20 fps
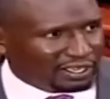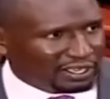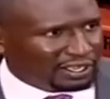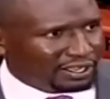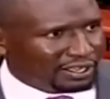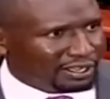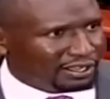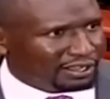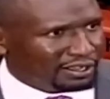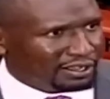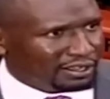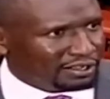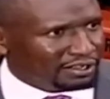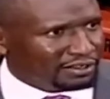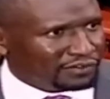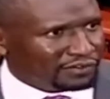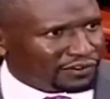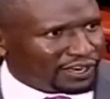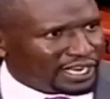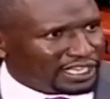light of the
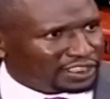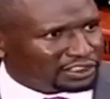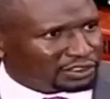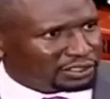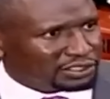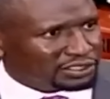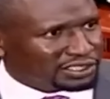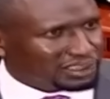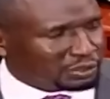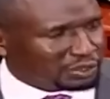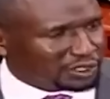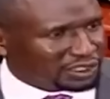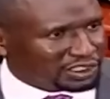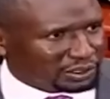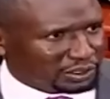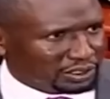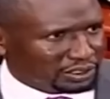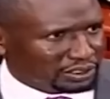financial